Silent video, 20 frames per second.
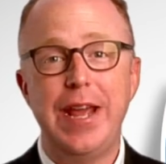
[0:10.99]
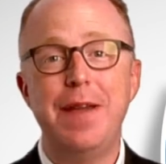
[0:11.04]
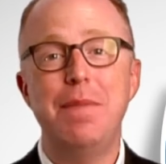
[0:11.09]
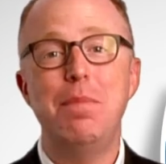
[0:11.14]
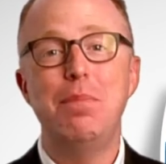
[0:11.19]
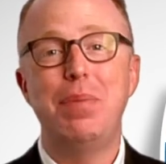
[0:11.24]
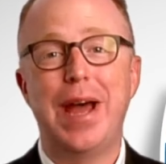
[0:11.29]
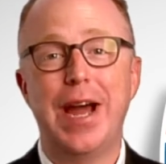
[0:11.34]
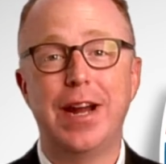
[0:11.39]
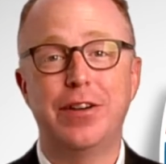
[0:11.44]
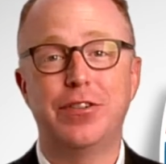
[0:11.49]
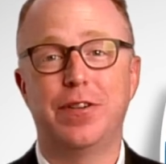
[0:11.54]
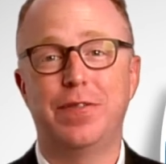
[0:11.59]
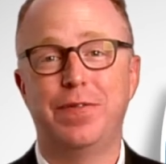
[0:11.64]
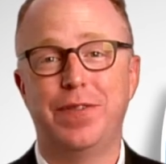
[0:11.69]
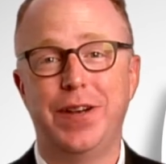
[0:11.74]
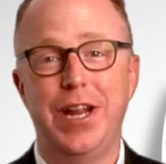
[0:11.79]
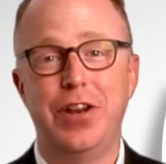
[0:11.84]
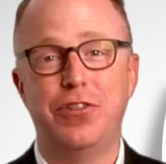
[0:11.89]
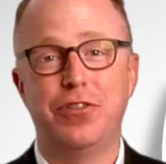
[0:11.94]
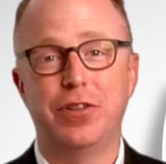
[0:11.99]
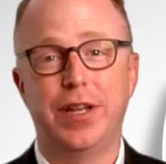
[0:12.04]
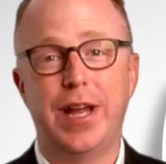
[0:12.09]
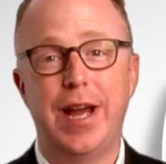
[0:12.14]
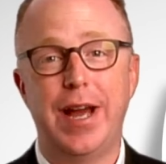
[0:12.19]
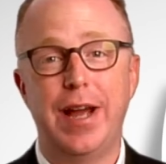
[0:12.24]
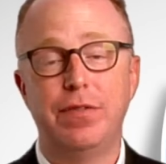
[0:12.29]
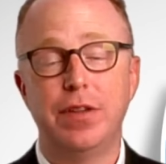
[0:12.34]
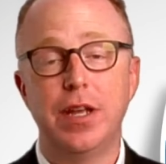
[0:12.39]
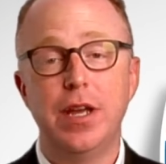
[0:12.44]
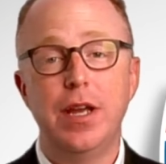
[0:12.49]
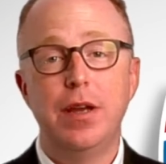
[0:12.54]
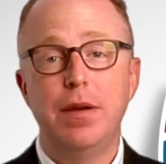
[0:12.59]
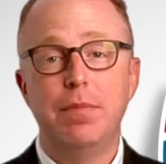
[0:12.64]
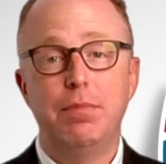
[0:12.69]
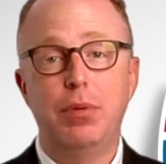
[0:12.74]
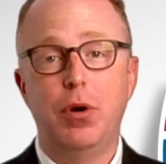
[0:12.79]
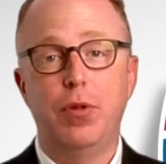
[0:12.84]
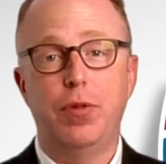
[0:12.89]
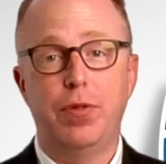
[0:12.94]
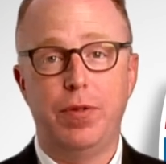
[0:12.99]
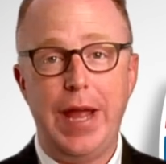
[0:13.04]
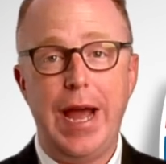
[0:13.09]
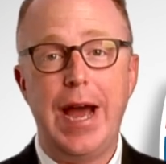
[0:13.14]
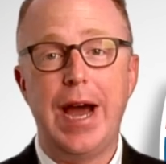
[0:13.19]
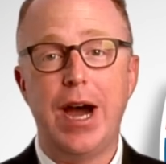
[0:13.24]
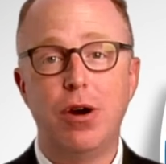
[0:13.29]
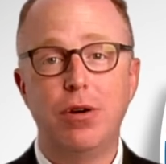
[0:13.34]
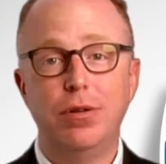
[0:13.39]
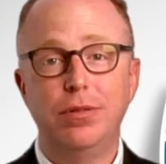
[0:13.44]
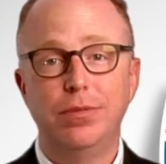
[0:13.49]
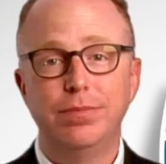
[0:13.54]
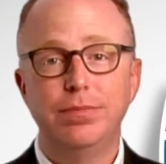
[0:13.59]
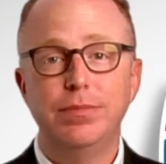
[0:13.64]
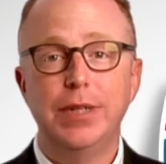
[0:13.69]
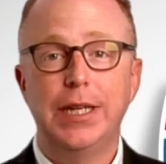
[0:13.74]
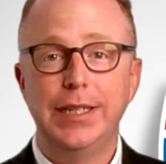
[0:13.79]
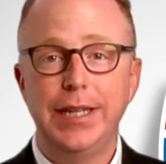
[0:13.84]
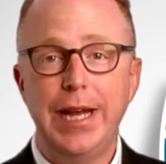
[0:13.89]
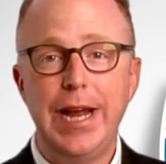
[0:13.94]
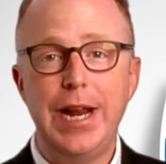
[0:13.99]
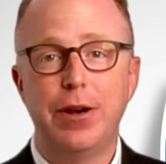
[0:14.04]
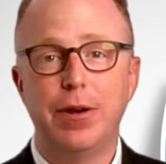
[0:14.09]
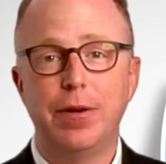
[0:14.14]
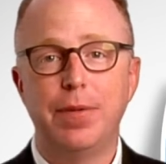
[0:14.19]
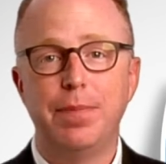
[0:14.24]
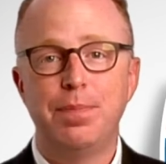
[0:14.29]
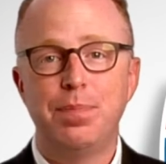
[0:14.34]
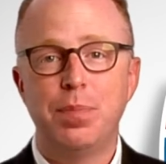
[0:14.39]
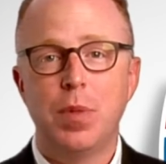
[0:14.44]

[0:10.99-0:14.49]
impact our financial lives both now and later?